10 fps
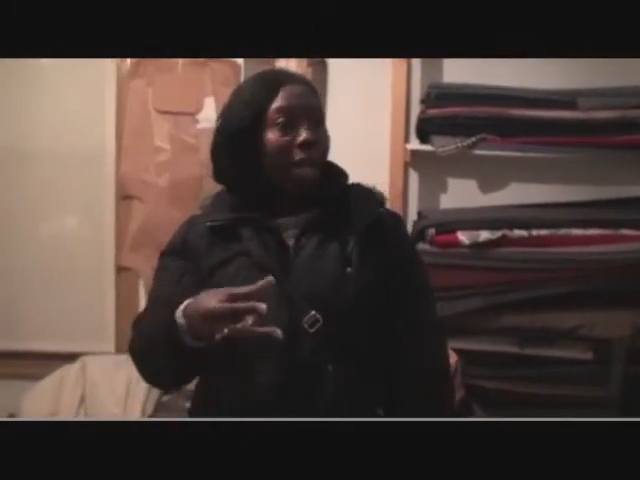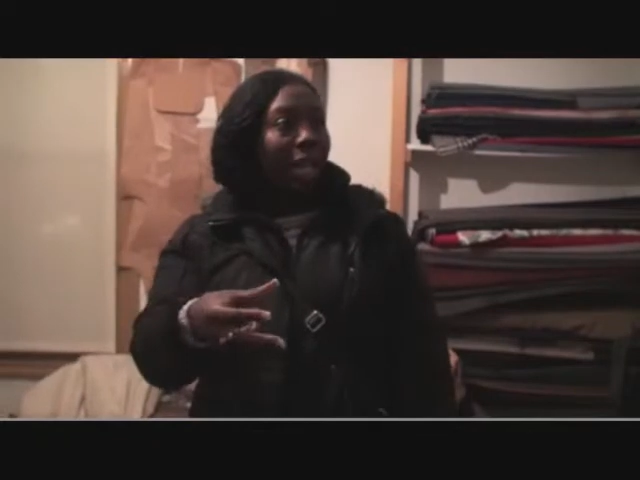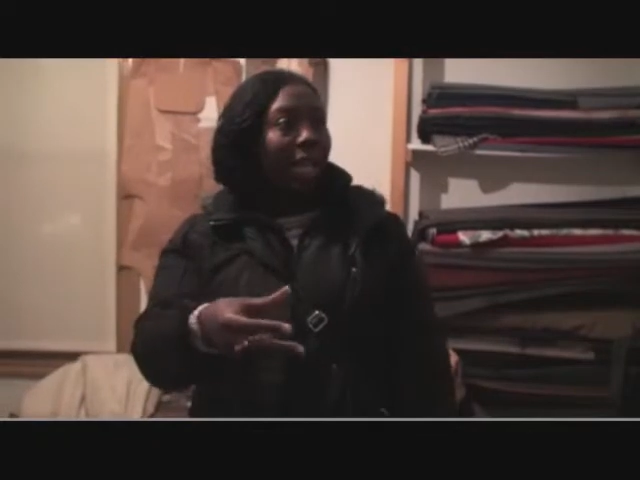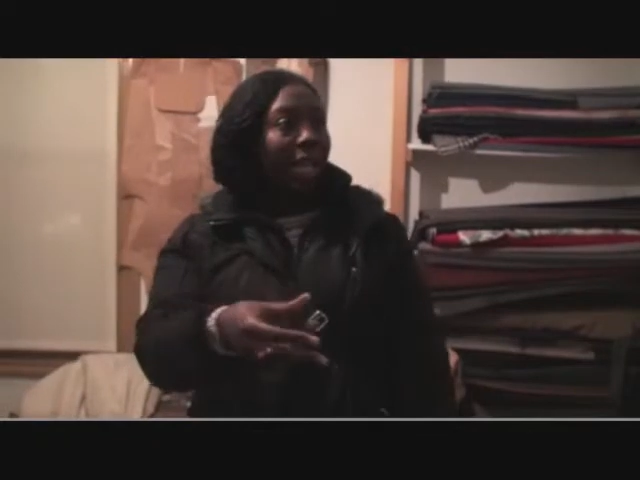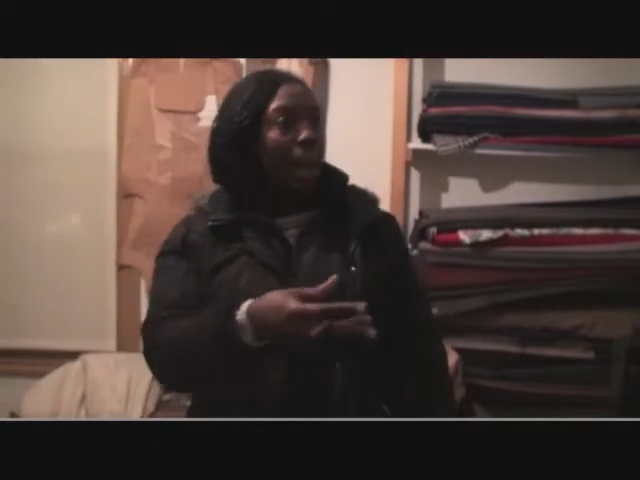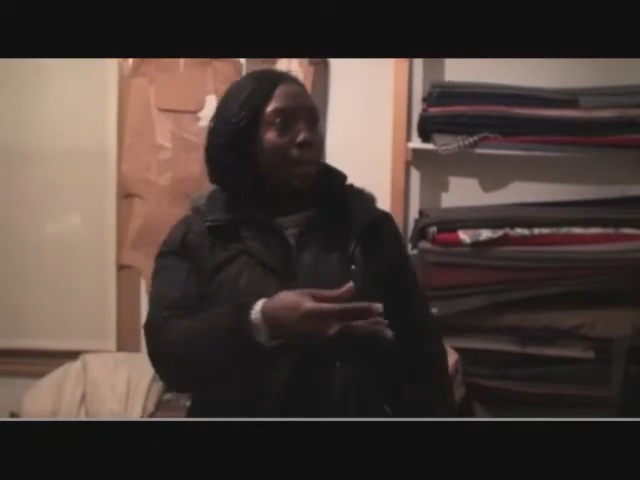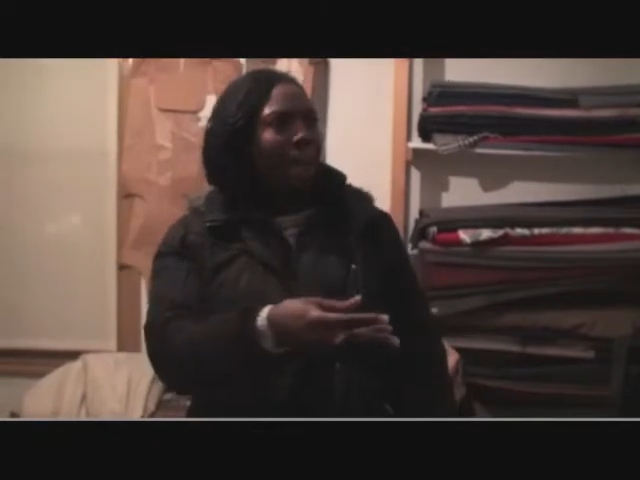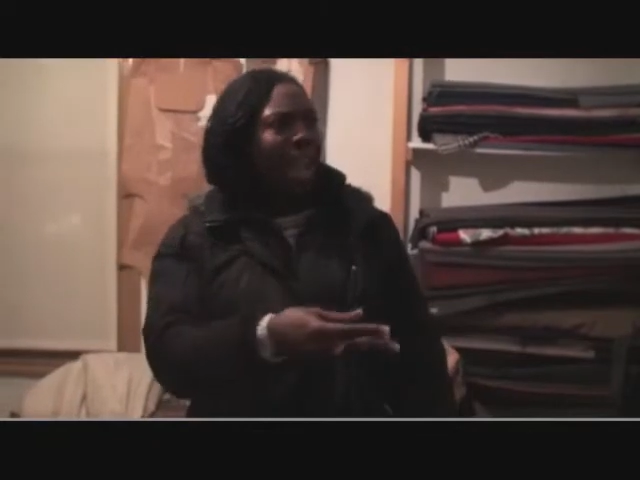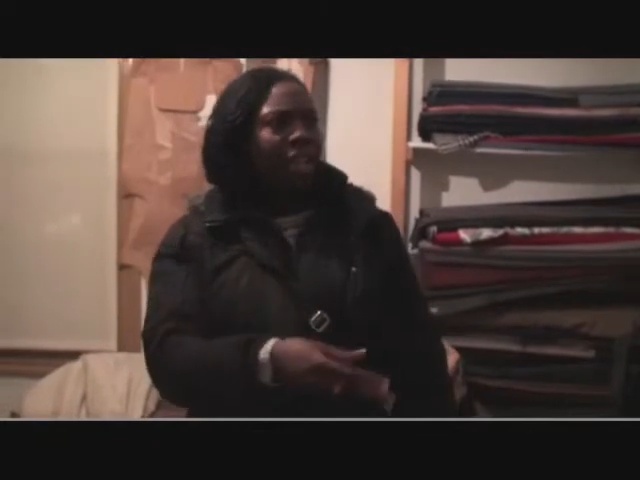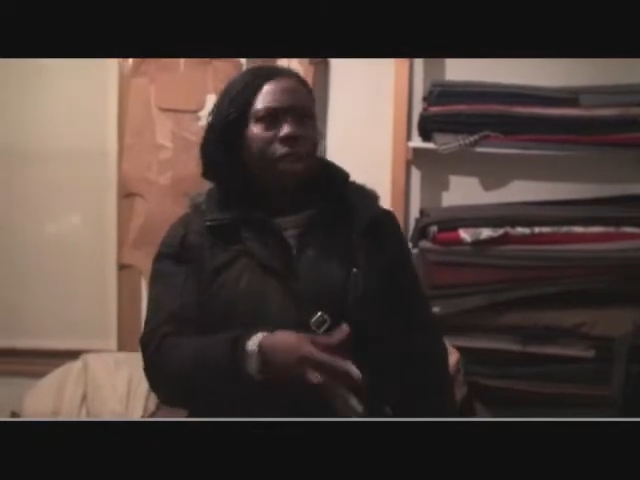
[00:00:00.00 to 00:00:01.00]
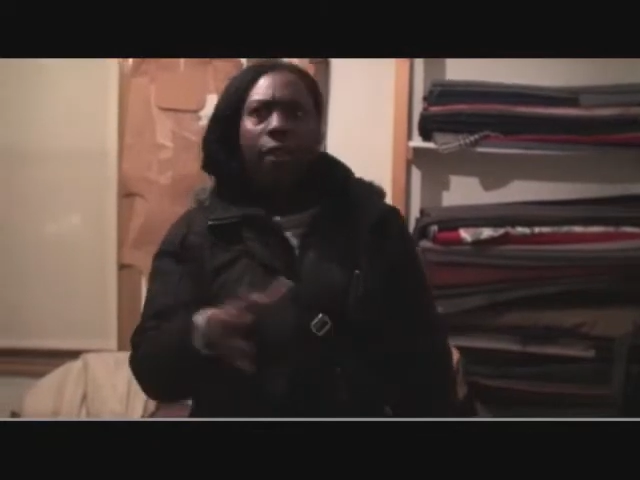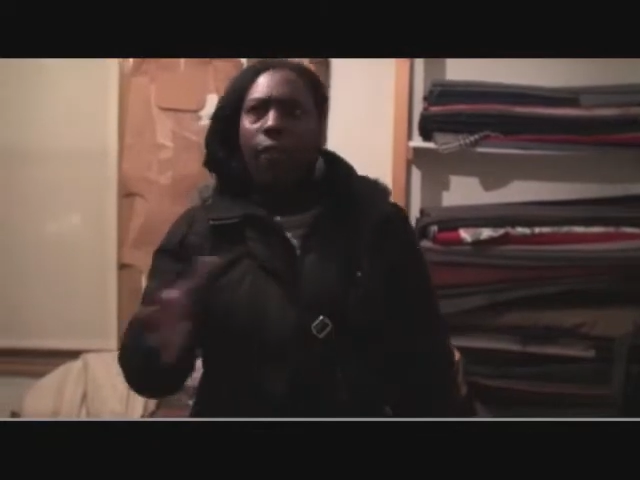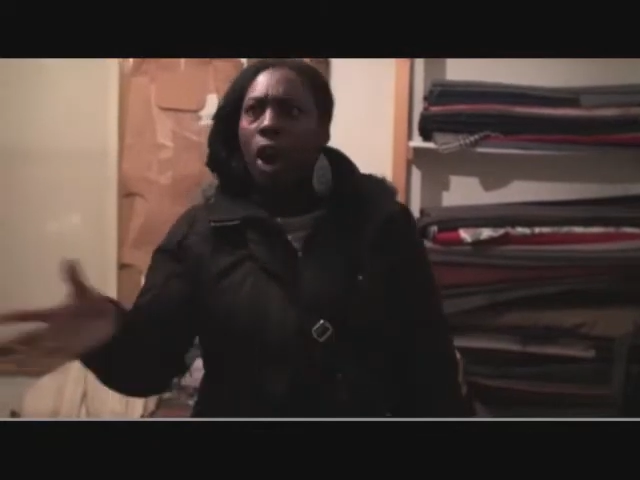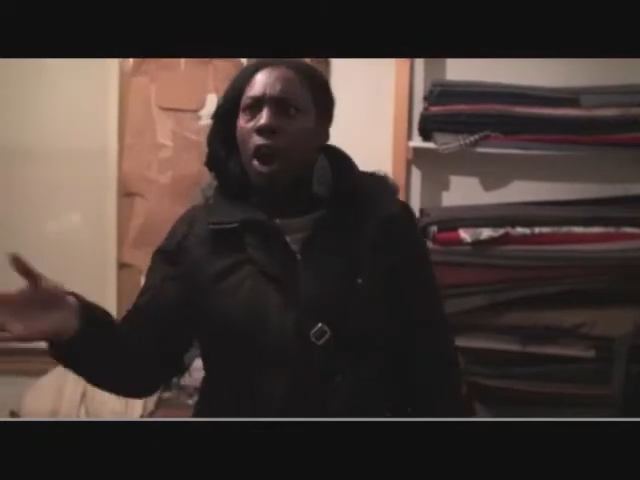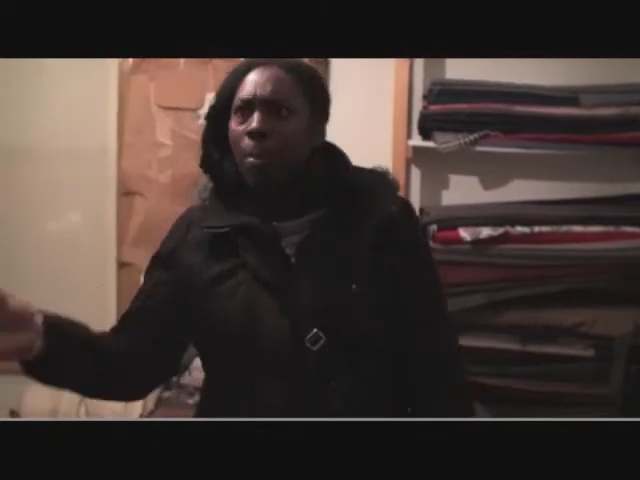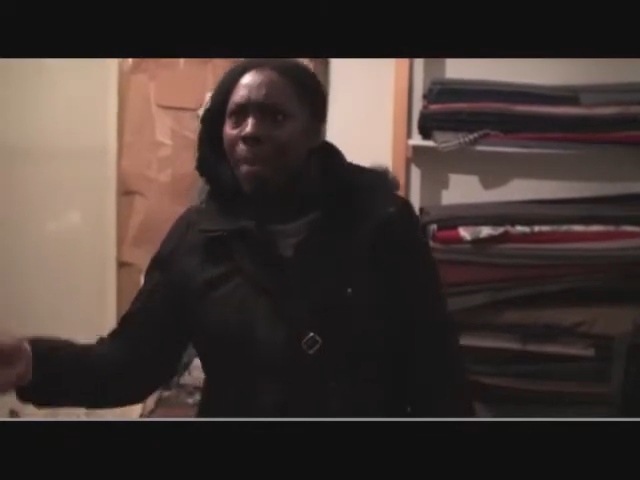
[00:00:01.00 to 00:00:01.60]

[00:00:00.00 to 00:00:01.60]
clean, mend for her